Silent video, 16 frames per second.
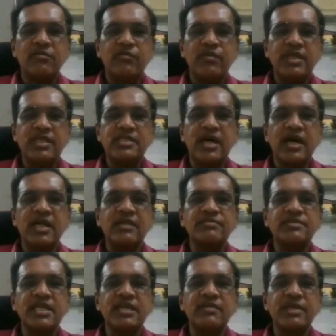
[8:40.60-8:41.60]
one is
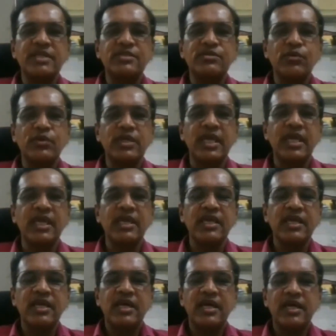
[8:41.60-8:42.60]
RMC Ready-Mix UK
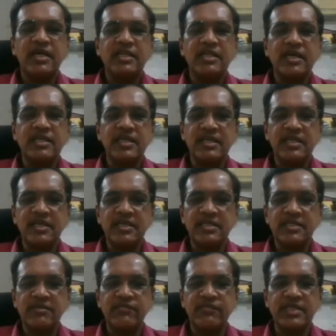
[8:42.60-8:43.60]
and the other
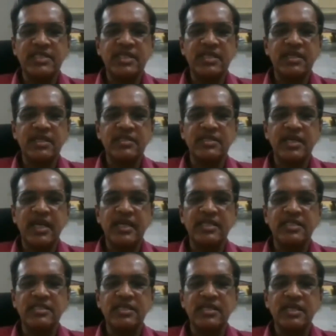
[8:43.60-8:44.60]
is Fetcher
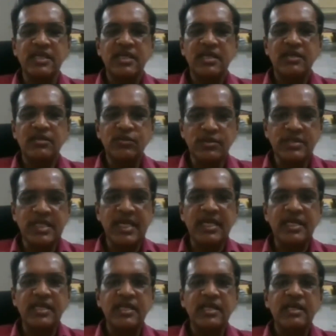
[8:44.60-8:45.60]
Challenge New
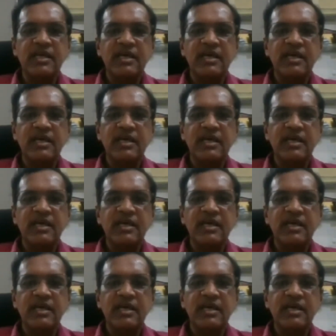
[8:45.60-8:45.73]
Zealand,